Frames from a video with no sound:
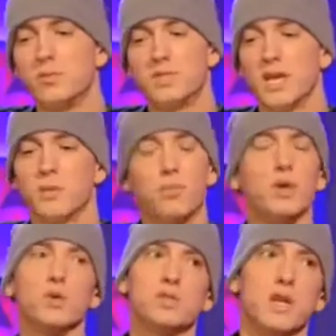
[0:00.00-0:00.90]
taking
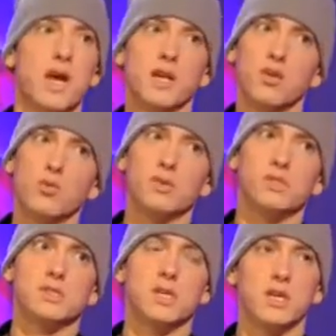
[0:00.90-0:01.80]
pills that I had no
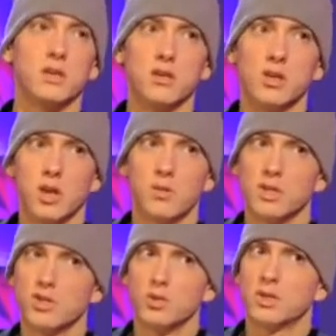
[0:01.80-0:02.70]
business taking, you know what I
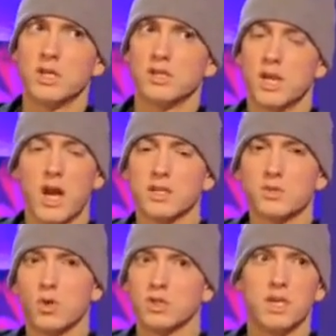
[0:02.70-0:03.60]
mean? Doing Things that I just
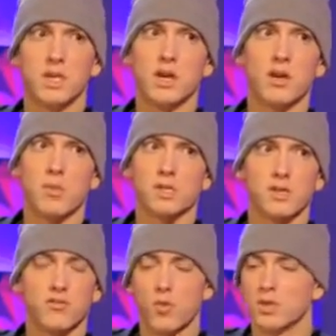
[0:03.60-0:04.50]
wasn't taking care of
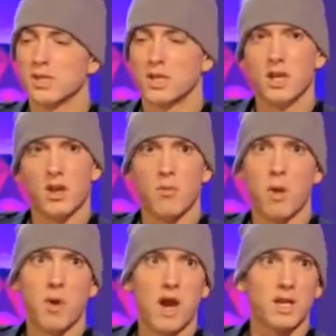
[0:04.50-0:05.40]
myself. I wasn't taking care of my
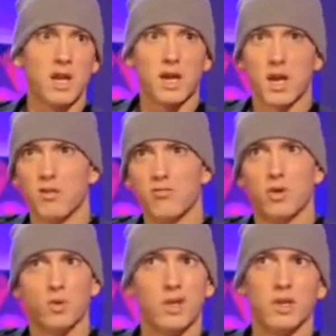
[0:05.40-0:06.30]
body. I kind of
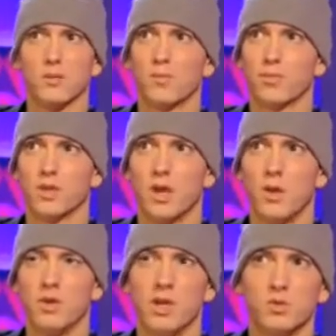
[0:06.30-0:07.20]
felt like,
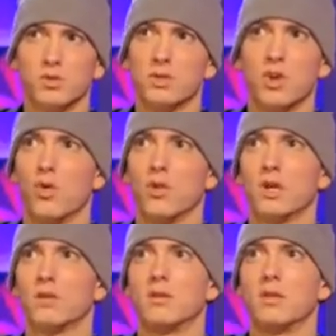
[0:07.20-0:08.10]
I mean, it was, you know,
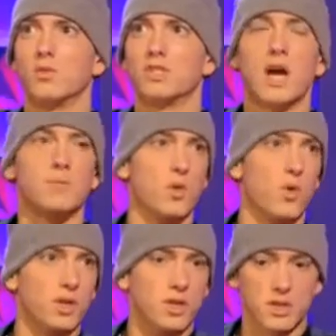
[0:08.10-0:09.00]
like, there were times I
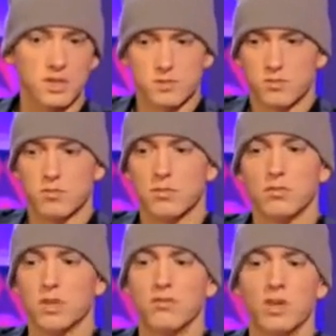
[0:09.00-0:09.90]
wanted to just
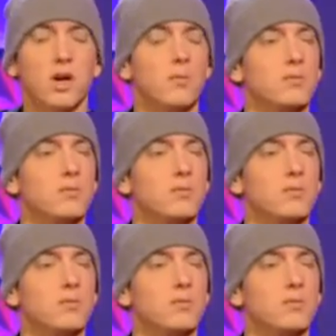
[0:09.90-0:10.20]
give it up,